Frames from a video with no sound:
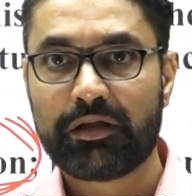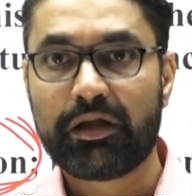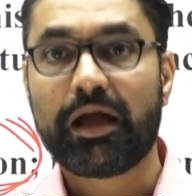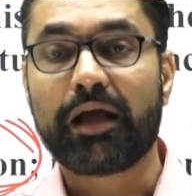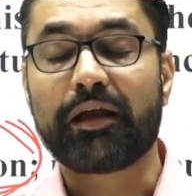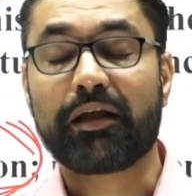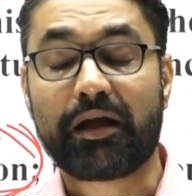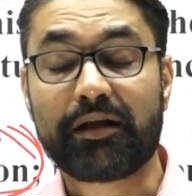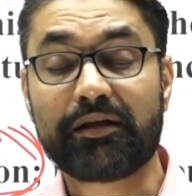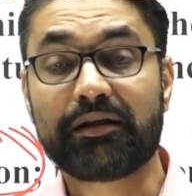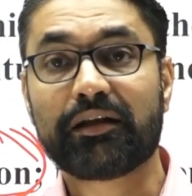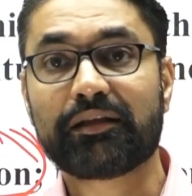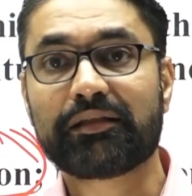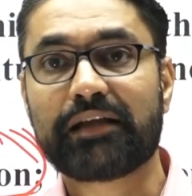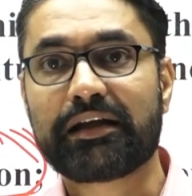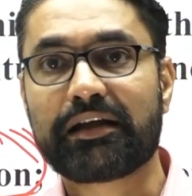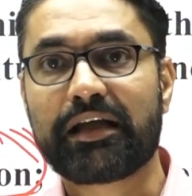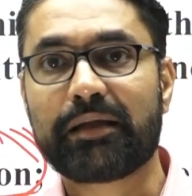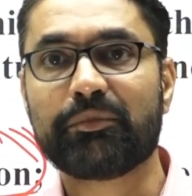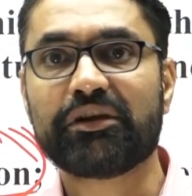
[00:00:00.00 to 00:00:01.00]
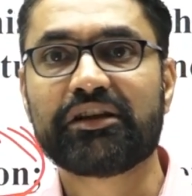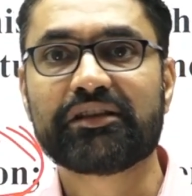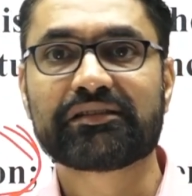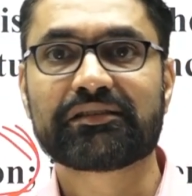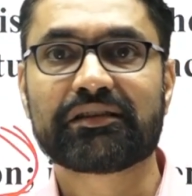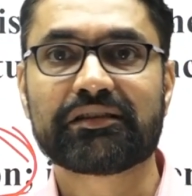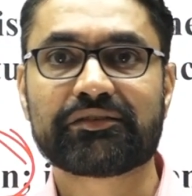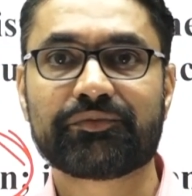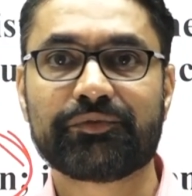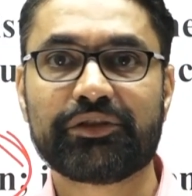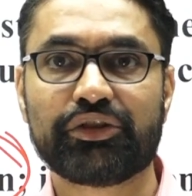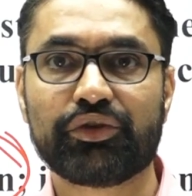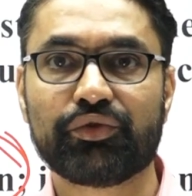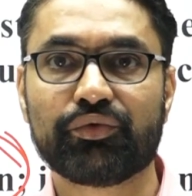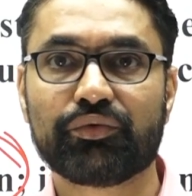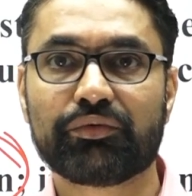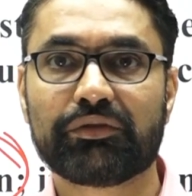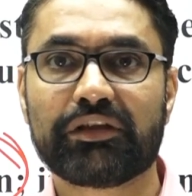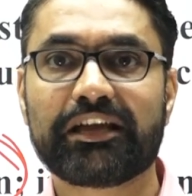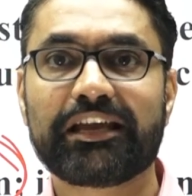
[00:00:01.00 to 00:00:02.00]
And under that I will discuss with
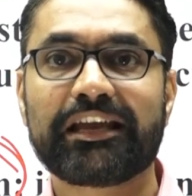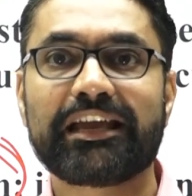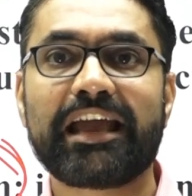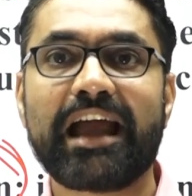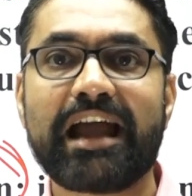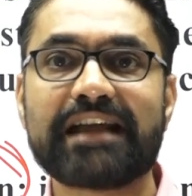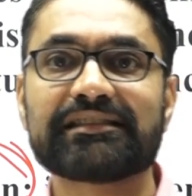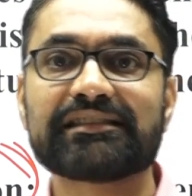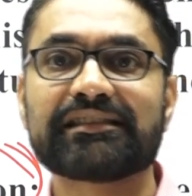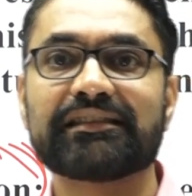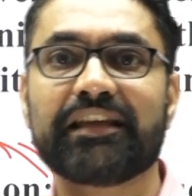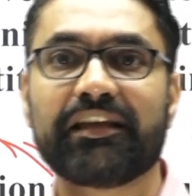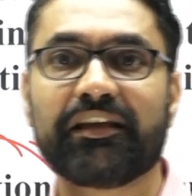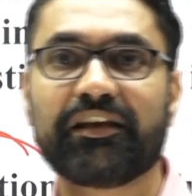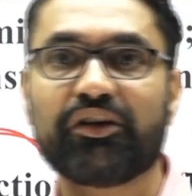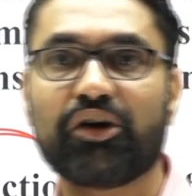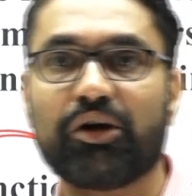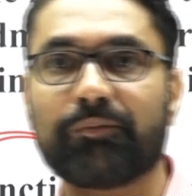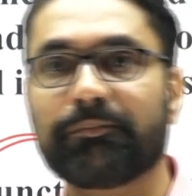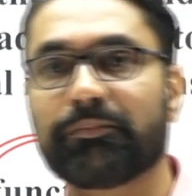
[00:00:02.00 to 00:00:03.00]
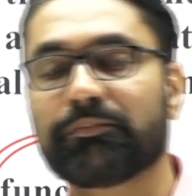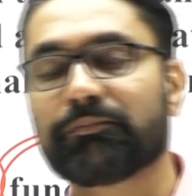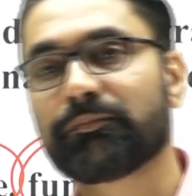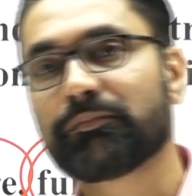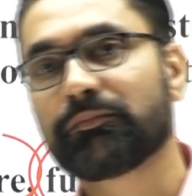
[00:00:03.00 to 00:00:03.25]
you the CATS theory of